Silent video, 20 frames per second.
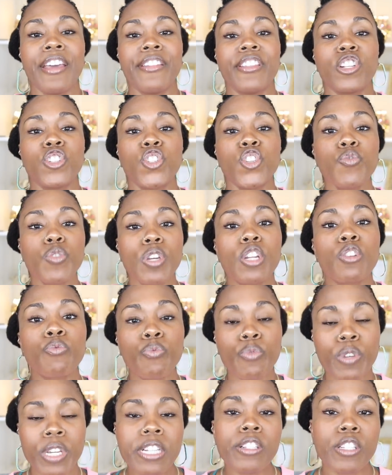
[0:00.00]
that you
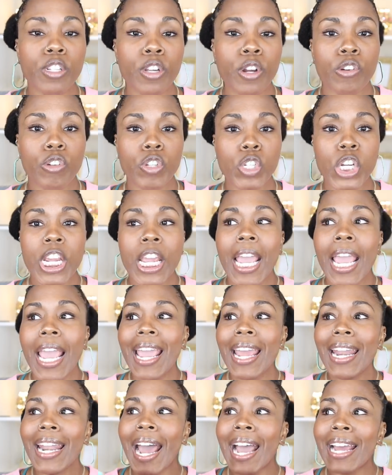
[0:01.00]
can research.
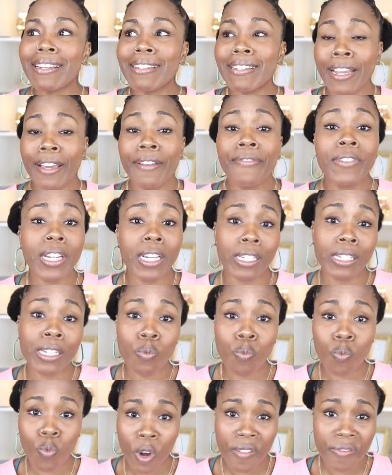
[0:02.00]
And I
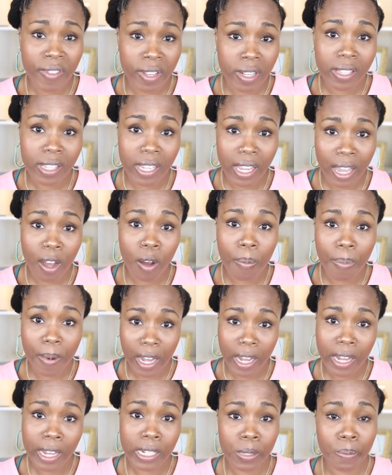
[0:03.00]
definitely want this to
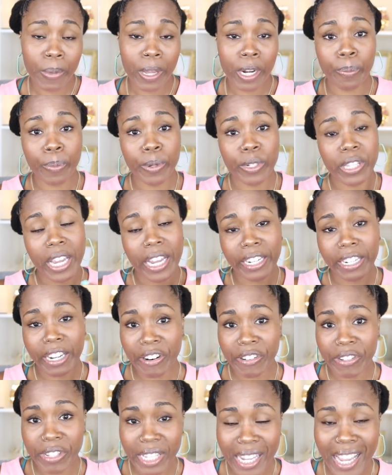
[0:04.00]
help us better protect
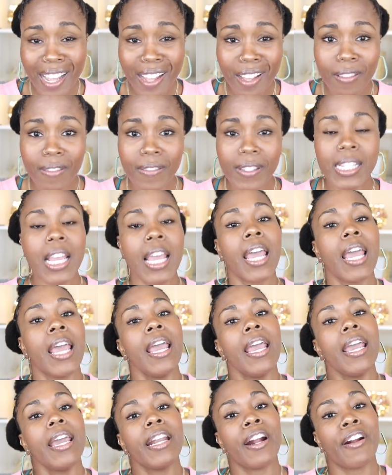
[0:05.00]
ourselves
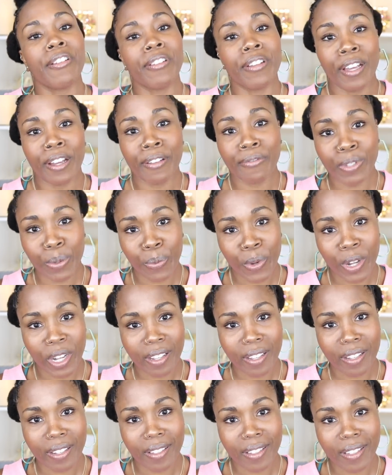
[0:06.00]
and our loved
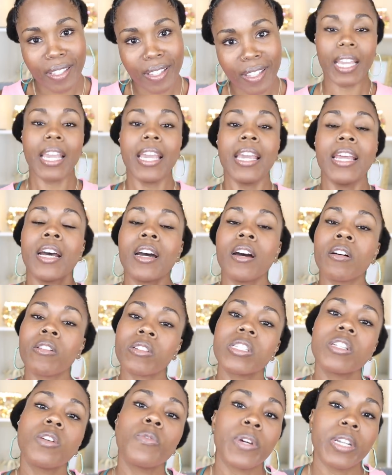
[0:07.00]
ones. And I
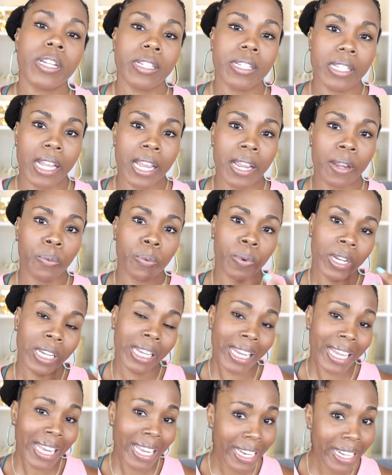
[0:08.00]
also want to say,
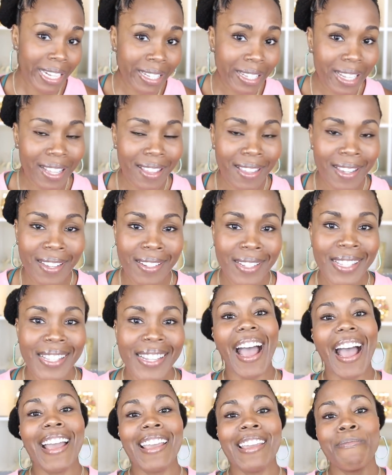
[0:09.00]
related to
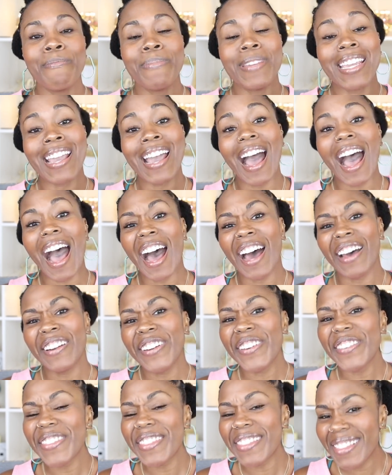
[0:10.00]
this, I am being
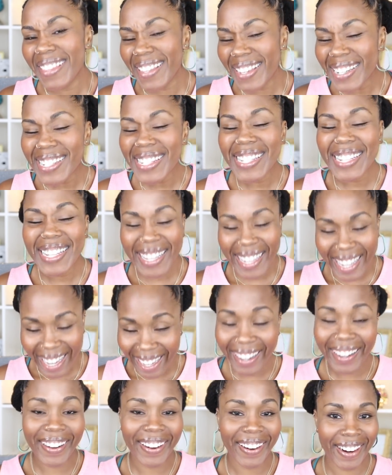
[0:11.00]
honored this
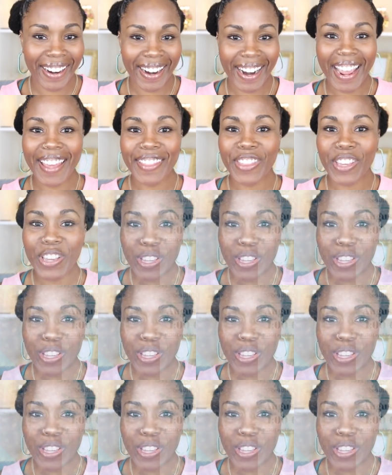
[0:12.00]
year at the